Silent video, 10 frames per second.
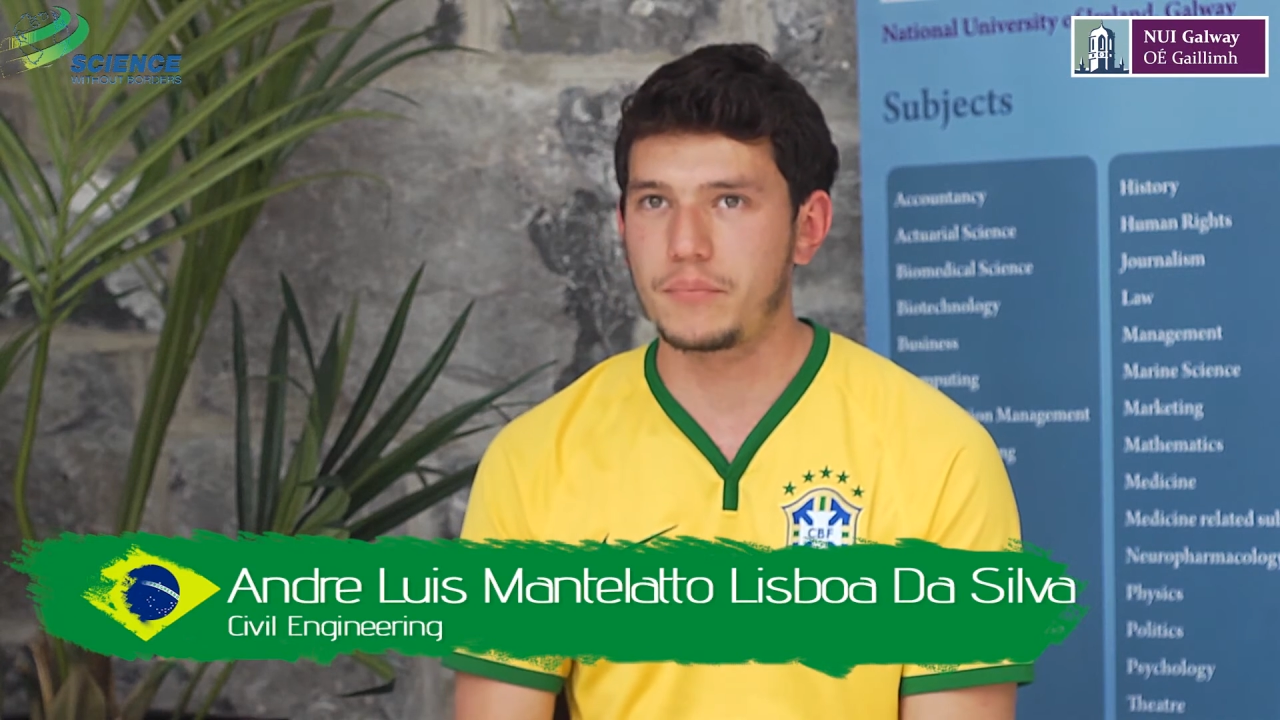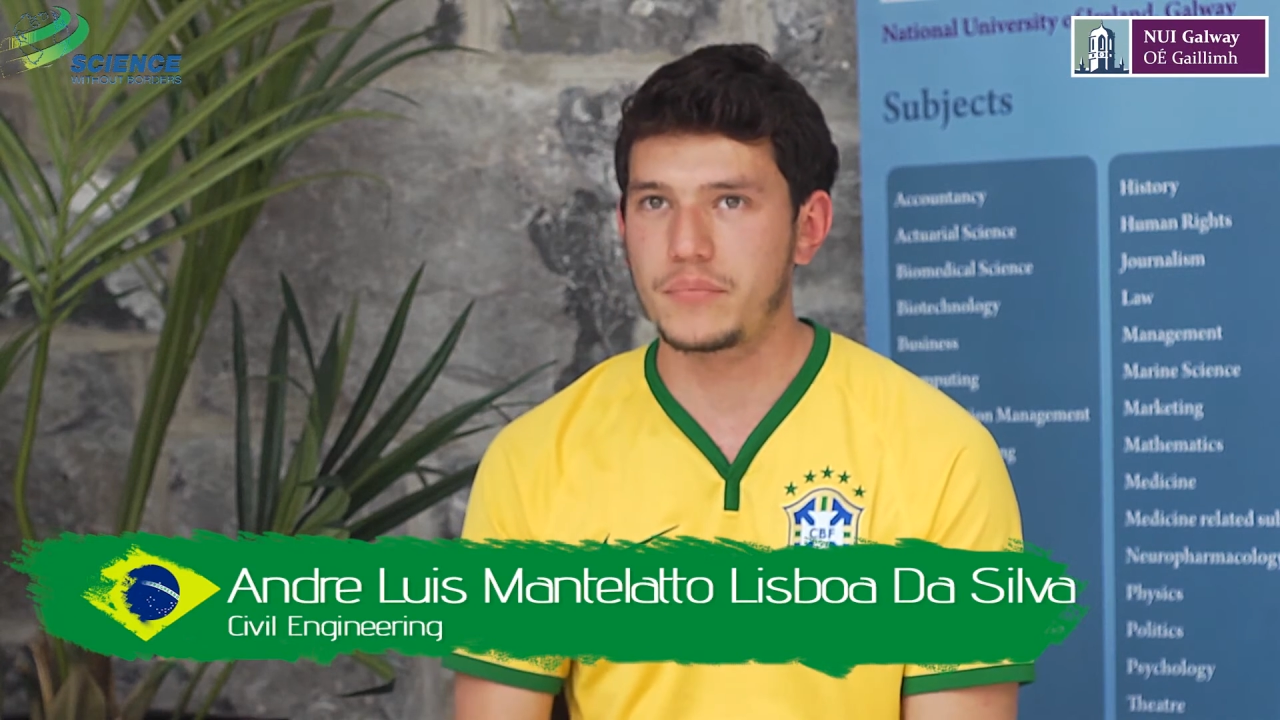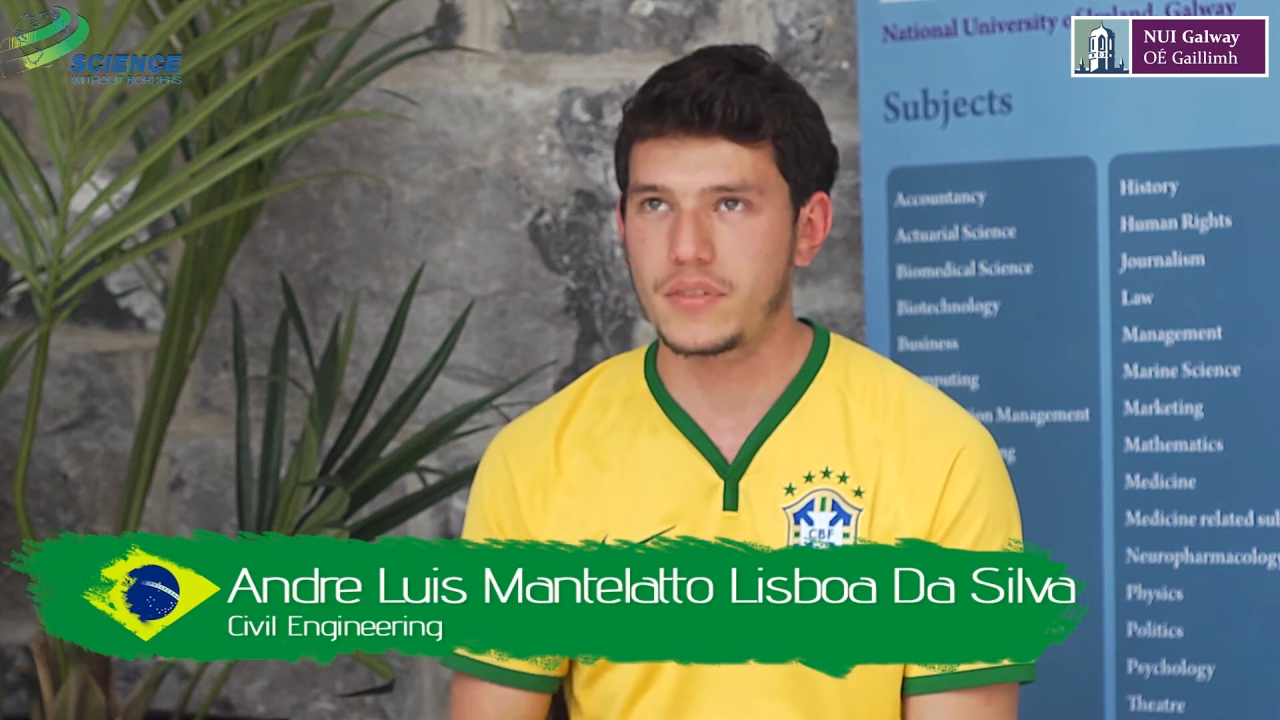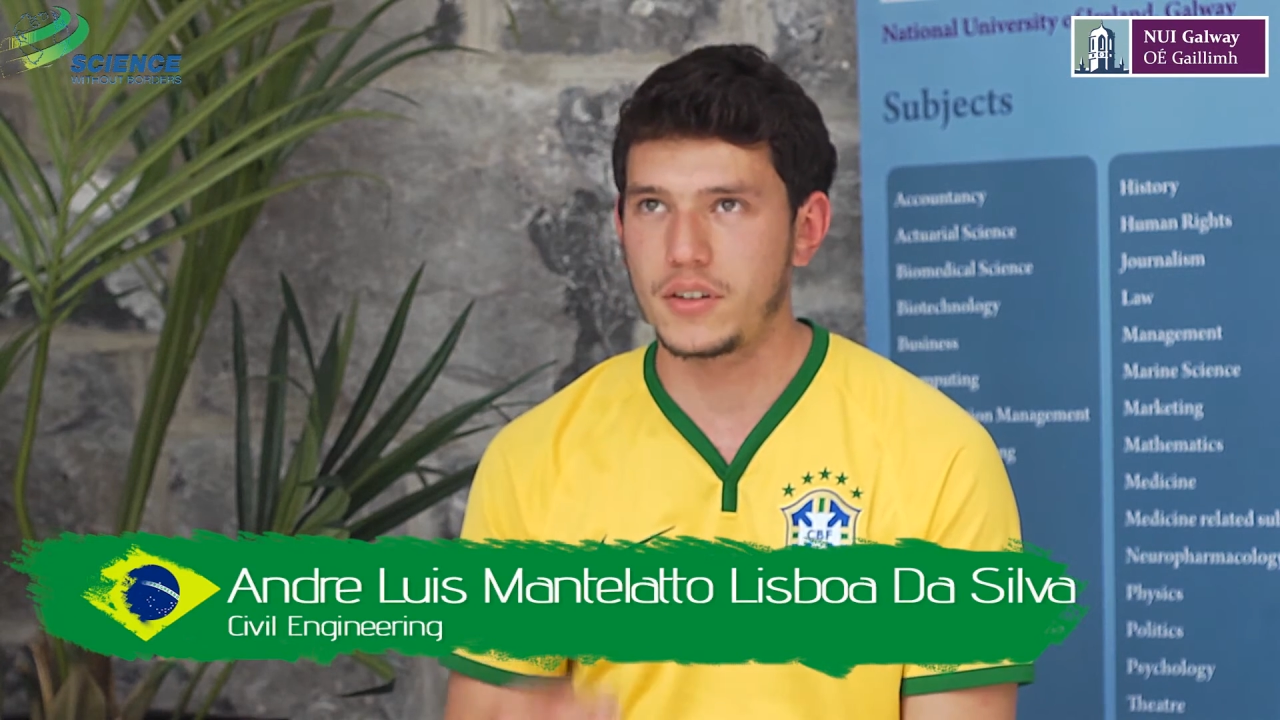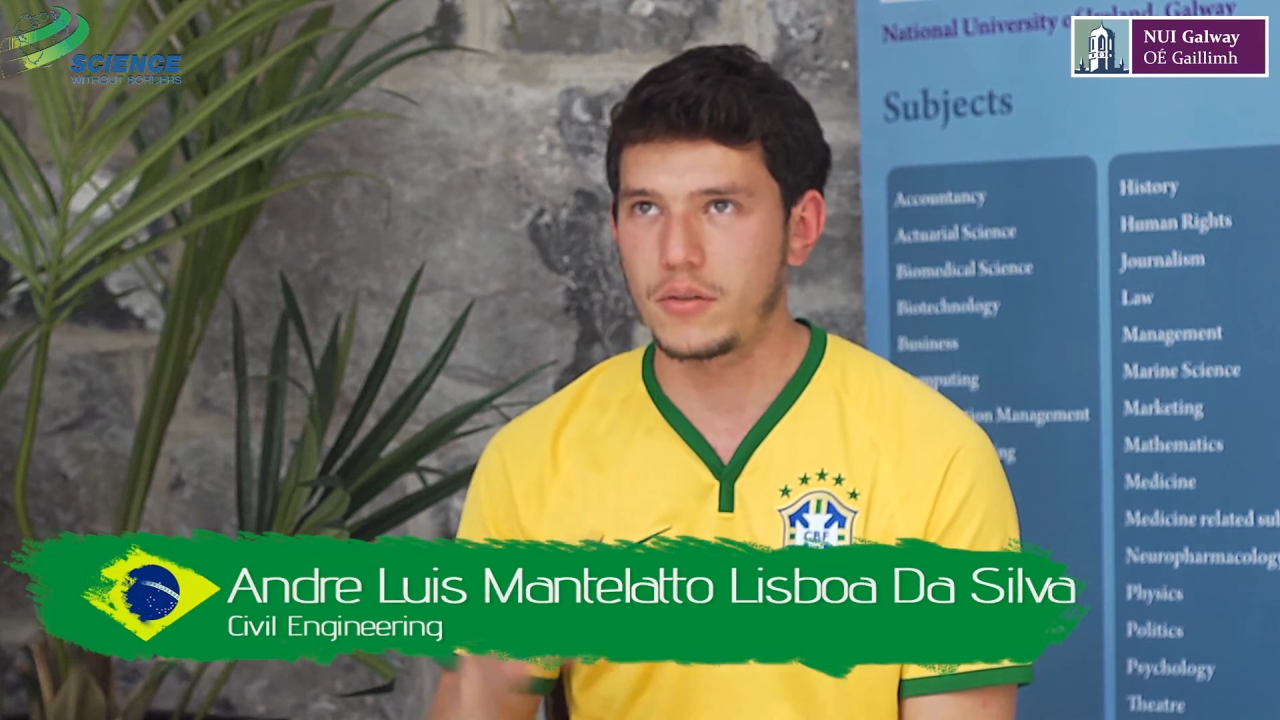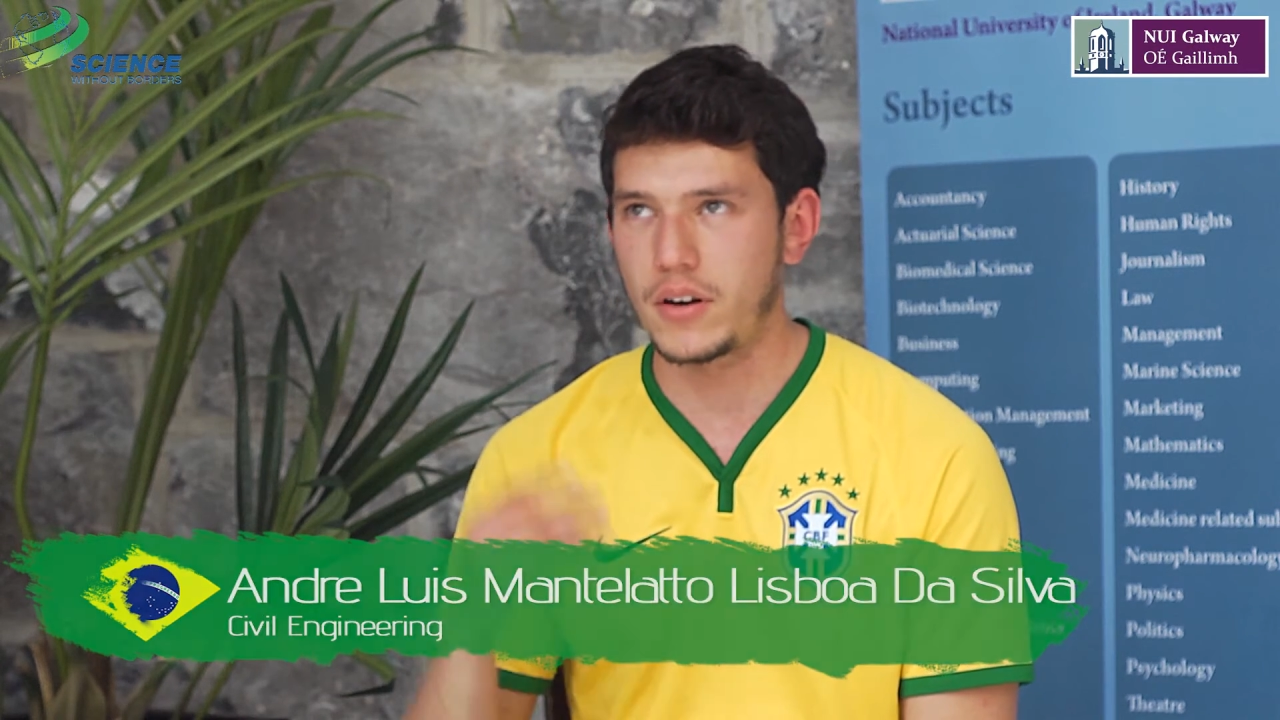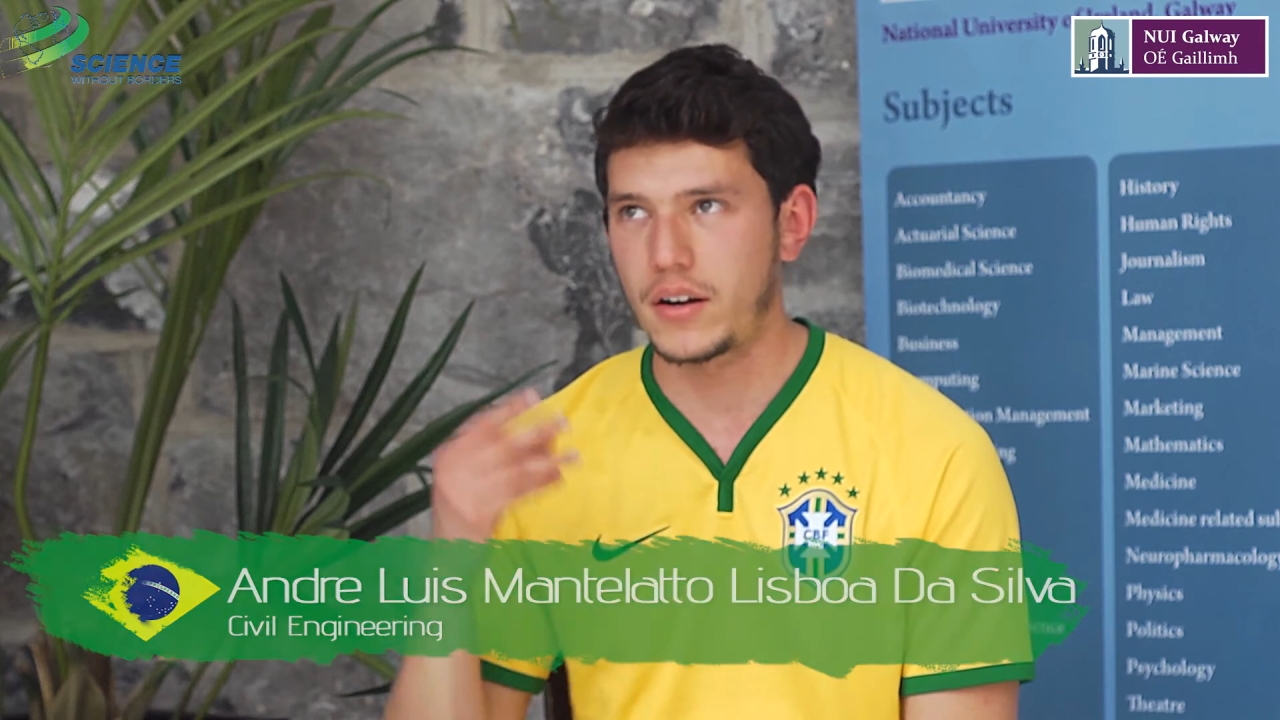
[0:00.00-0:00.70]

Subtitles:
you are